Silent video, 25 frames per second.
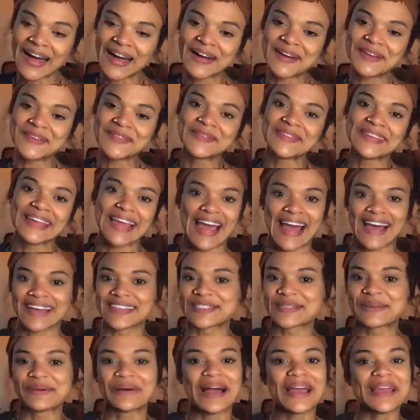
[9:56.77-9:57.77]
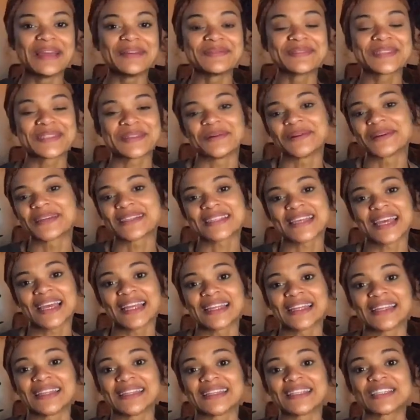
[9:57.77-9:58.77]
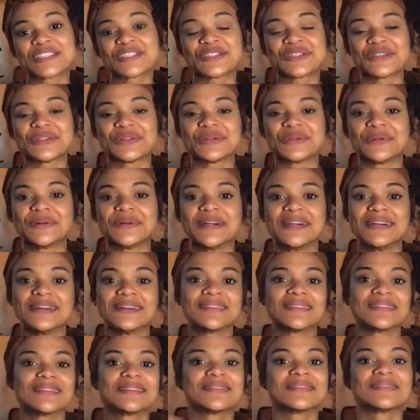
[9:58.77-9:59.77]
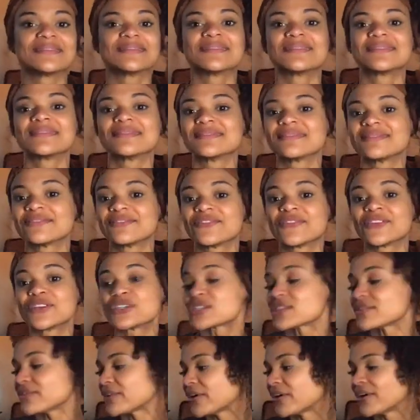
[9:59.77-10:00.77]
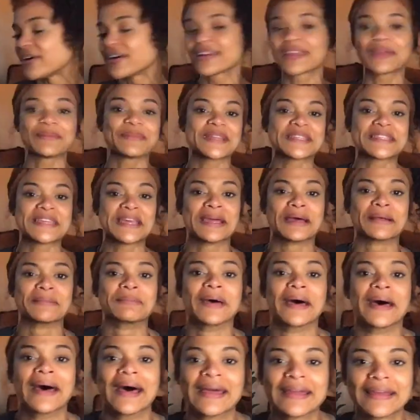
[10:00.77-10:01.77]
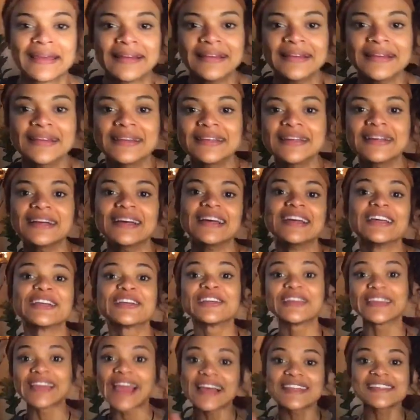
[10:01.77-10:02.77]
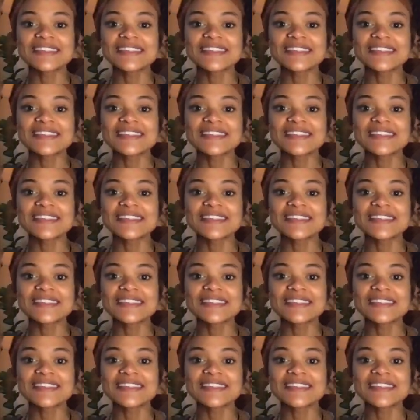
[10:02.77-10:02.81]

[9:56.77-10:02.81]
yeah, so I am so excited to, first of all, get my tan back. Yes, I